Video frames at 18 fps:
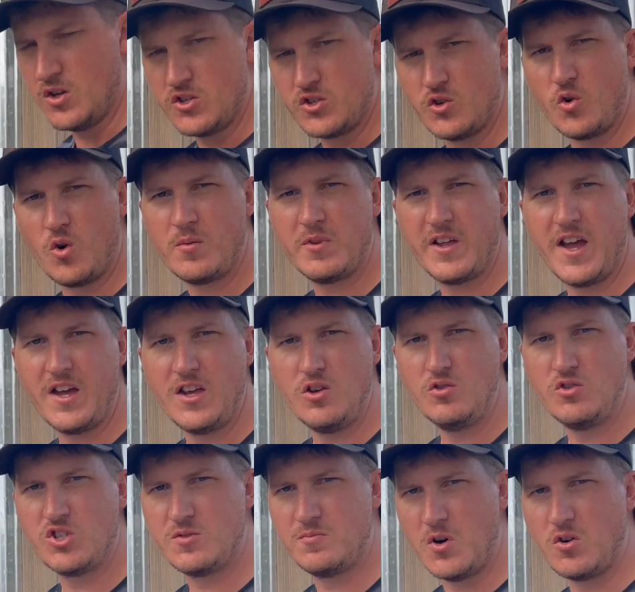So normally I
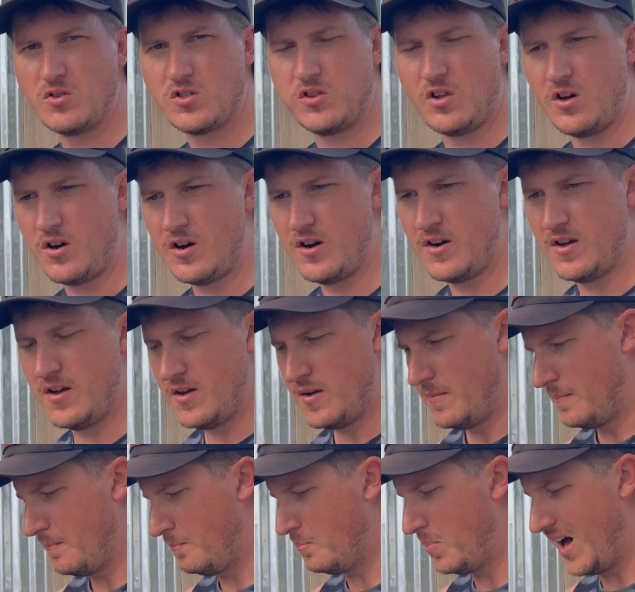use smoked lard,
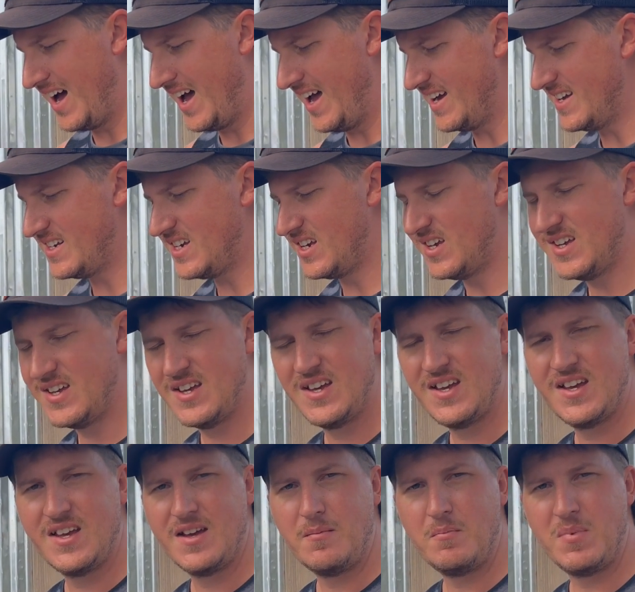but
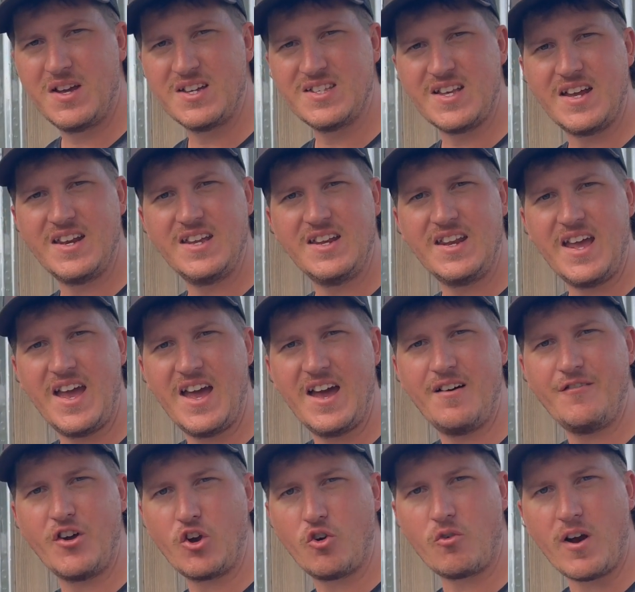because I didn't have
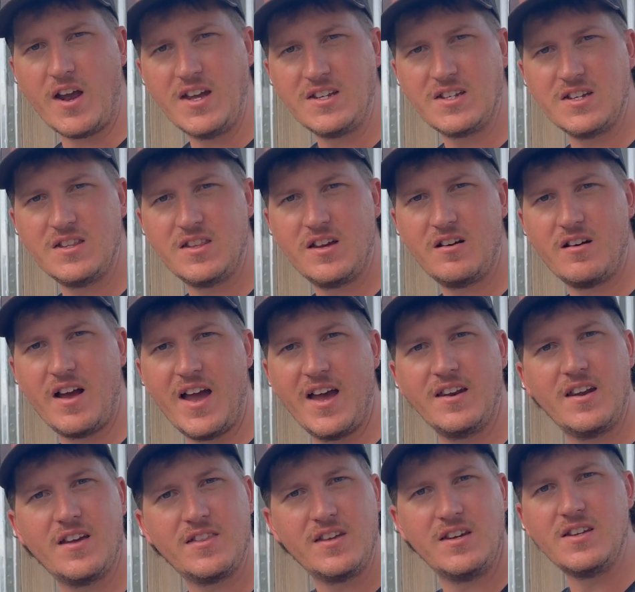a grate in there, I had
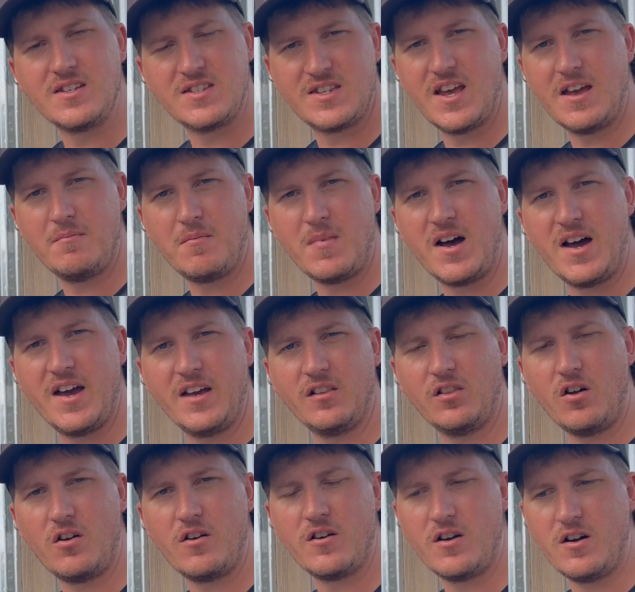nothing to set my
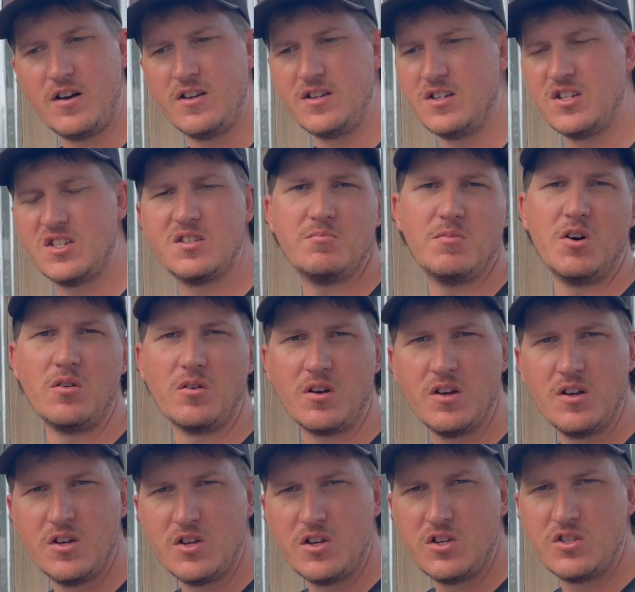lard on to smoke.
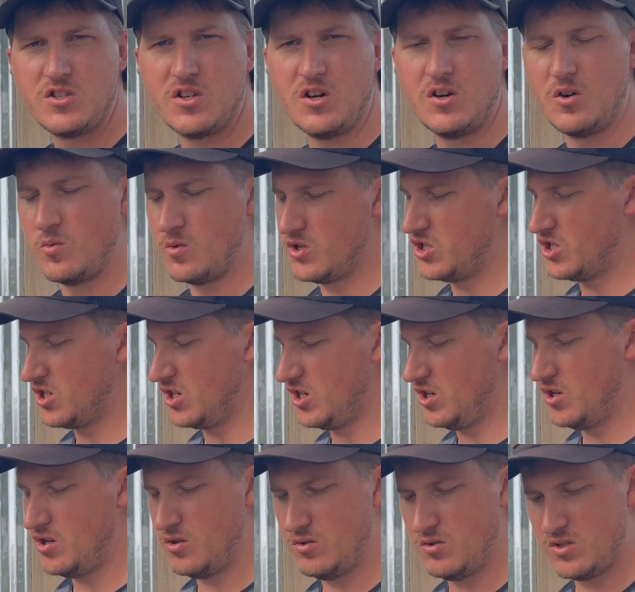So we're just gonna
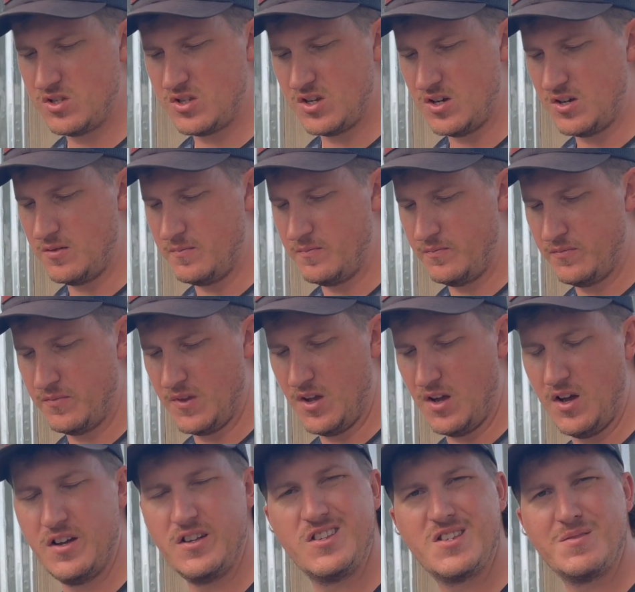use some
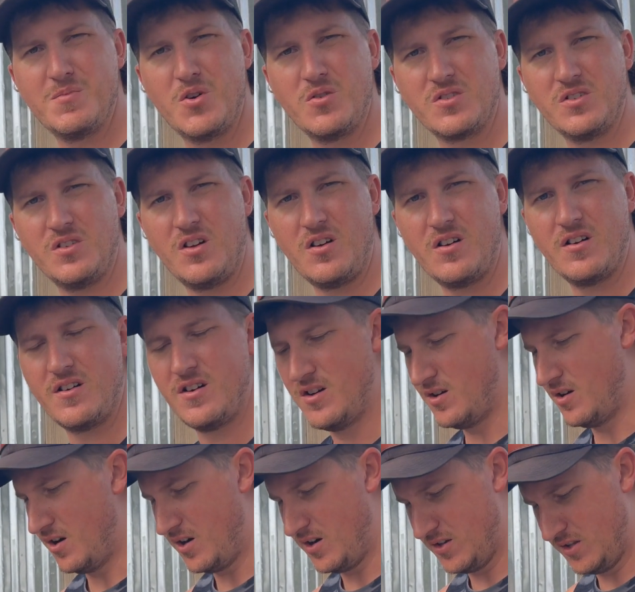unsmoked lard
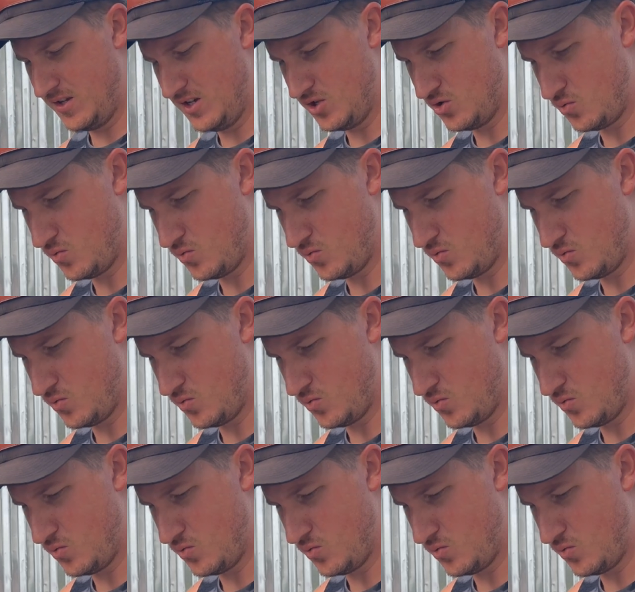on these